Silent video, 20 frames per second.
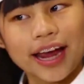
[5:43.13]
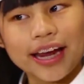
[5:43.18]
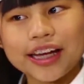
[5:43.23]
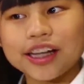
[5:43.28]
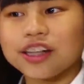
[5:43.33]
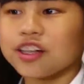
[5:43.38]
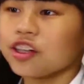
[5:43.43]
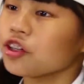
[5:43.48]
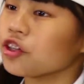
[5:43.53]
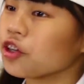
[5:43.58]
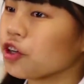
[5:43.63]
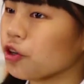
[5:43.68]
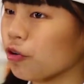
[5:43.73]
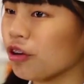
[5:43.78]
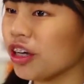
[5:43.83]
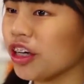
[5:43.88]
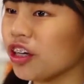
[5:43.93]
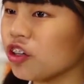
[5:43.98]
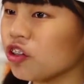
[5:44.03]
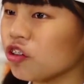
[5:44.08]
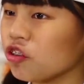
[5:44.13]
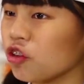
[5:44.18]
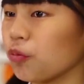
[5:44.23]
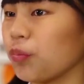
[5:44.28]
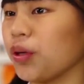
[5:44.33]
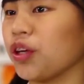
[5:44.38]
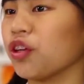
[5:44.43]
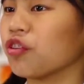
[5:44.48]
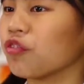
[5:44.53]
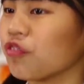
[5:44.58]
And your ingredients
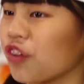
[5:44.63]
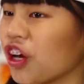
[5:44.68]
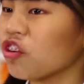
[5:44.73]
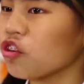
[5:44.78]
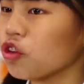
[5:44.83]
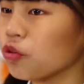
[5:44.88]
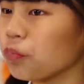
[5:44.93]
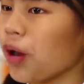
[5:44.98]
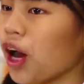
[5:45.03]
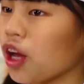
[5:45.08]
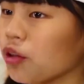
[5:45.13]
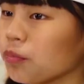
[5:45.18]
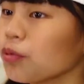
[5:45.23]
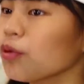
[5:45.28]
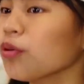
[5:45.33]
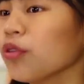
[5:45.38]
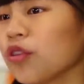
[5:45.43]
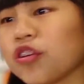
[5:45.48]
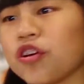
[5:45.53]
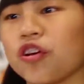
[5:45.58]
should be as fresh as possible